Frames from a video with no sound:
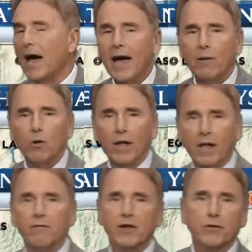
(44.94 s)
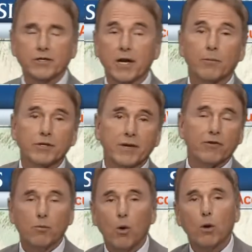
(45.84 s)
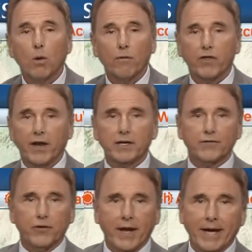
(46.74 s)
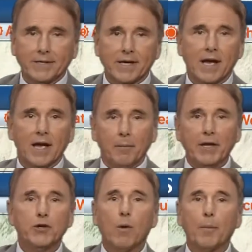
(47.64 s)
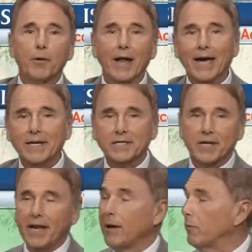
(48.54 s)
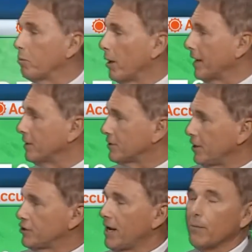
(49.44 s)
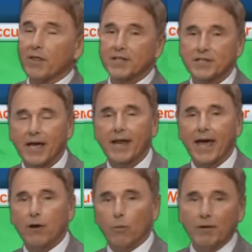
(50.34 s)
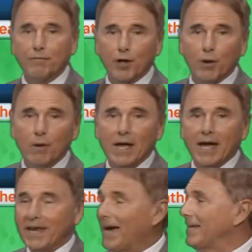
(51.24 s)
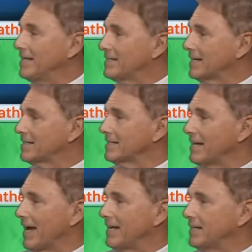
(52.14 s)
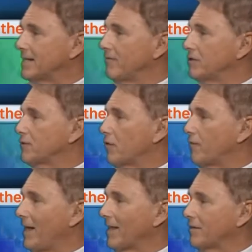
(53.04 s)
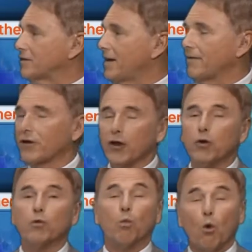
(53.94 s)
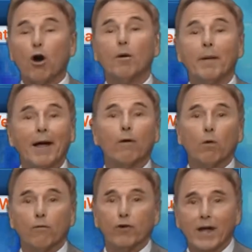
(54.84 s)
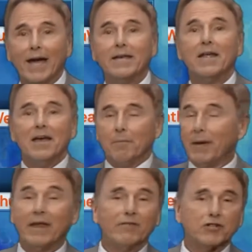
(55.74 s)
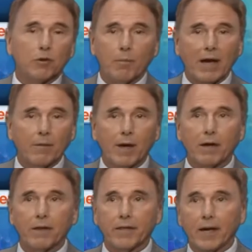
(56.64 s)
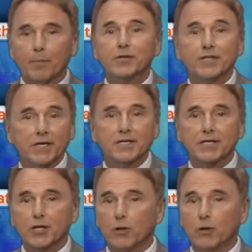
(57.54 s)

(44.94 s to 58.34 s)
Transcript: high will elevate those numbers even more over the next few days. Mid to upper 90s today with plenty of sunshine with that Santa Ana wind flow. 96s and 97s for the valley this afternoon. Warm air overnight. Many of us will bottom out in the upper 60s,